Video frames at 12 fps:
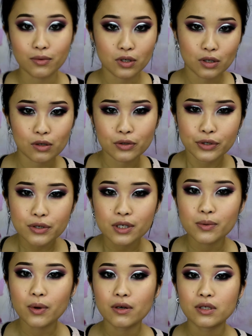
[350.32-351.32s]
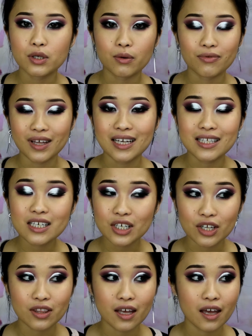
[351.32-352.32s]
you know, usable, so that's a
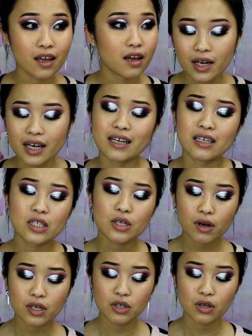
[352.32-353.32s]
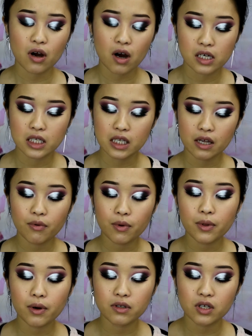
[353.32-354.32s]
good thing. Okay, now let's go on to the cons. Even
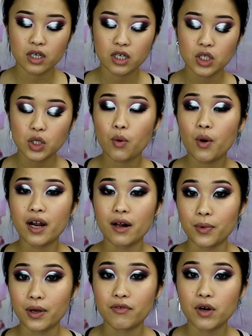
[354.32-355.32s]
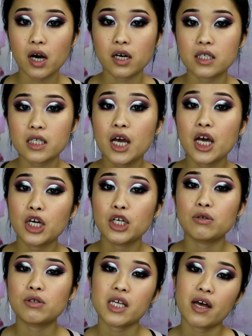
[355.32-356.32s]
though there is quite a bit of cons, you
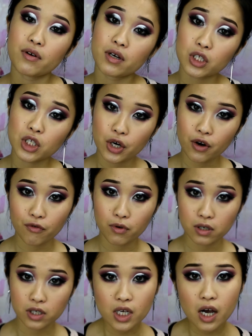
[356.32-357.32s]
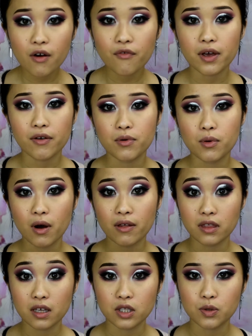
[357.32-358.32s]
just have to consider it for yourself if you want
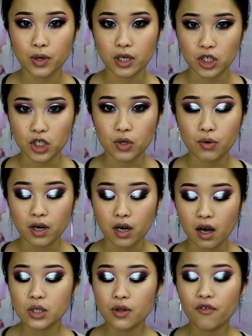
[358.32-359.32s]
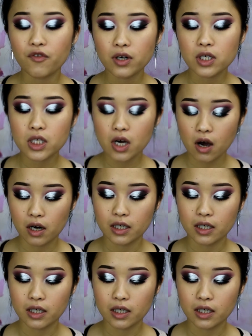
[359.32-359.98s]
these brushes or not. So the first con